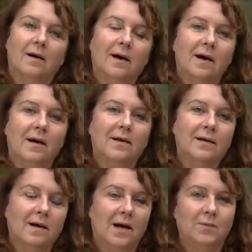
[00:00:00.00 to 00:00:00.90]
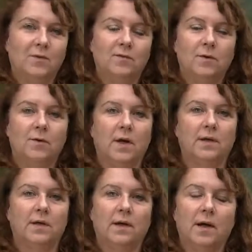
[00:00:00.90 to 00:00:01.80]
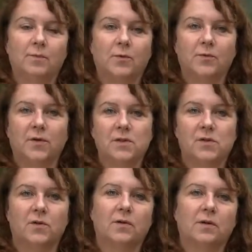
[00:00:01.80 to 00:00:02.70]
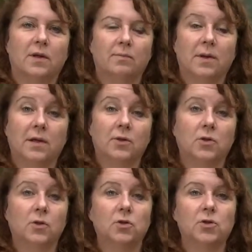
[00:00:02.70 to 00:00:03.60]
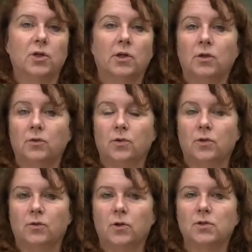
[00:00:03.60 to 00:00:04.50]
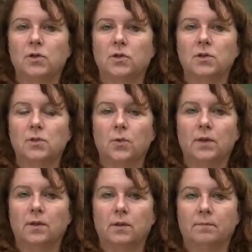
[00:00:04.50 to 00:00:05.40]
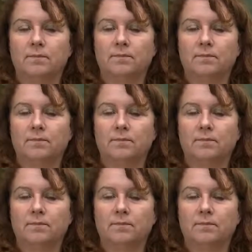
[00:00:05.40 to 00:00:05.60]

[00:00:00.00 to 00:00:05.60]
Hi, I'm Vivi Vajda. I'm professor in paleontology at Lund University in Sweden.